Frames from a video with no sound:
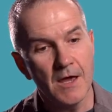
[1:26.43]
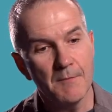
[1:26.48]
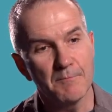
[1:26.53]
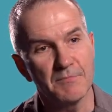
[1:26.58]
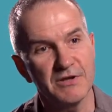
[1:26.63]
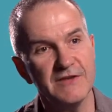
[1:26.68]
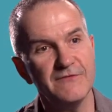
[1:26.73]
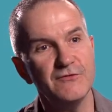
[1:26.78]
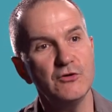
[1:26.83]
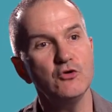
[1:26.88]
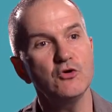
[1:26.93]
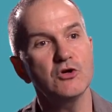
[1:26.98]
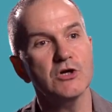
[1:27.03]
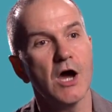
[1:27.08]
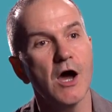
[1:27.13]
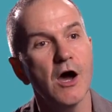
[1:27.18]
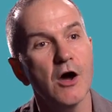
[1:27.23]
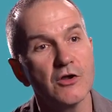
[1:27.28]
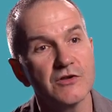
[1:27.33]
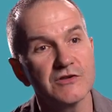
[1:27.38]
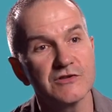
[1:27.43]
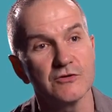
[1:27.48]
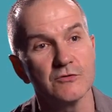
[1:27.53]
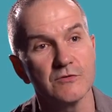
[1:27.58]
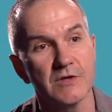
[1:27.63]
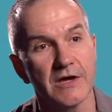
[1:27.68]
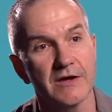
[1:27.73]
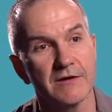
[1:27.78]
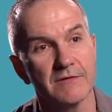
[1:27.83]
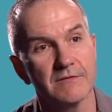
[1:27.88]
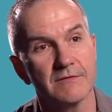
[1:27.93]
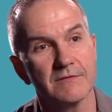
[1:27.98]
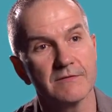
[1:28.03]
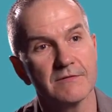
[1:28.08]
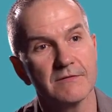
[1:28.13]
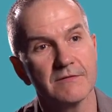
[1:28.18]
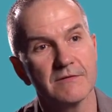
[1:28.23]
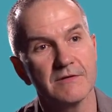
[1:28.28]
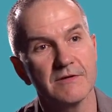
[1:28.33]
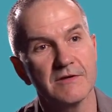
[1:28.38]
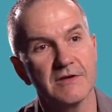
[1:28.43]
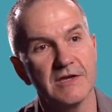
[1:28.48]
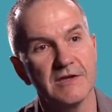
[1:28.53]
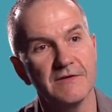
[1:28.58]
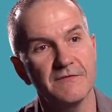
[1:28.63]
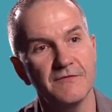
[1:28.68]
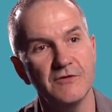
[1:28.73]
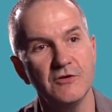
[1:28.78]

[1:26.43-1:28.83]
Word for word: But if you can't do that, if